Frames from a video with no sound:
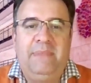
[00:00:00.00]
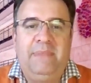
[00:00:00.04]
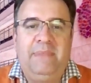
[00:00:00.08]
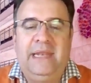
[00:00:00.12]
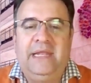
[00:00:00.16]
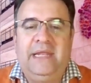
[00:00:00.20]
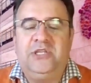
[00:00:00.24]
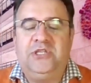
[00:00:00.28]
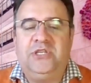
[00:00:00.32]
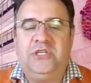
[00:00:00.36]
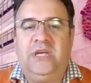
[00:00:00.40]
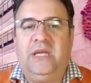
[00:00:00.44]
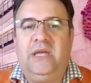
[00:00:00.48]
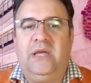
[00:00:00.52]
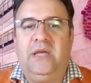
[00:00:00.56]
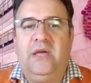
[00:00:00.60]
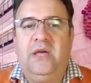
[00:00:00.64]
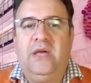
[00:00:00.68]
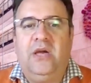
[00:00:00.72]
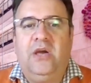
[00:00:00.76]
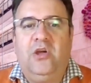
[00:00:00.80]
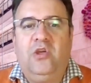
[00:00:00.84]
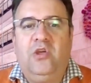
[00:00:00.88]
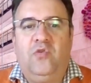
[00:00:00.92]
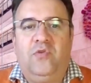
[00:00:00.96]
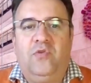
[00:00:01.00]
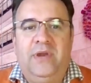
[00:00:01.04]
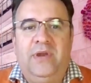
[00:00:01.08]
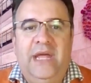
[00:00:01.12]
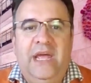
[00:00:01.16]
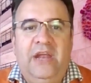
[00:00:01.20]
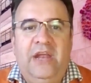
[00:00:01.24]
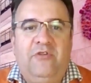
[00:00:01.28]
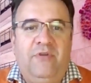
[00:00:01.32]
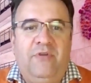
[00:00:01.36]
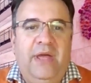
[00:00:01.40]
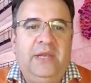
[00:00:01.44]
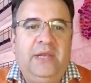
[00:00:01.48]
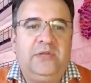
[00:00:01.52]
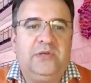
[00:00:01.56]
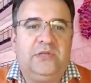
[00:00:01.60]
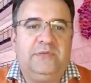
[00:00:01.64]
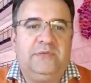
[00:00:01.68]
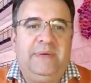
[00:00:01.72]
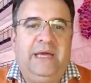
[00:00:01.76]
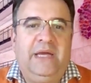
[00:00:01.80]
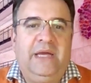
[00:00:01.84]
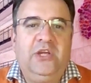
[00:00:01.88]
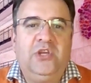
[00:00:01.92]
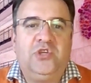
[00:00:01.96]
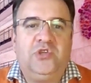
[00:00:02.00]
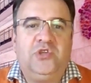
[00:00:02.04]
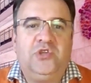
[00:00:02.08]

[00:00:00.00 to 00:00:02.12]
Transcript: managing your net rentals, making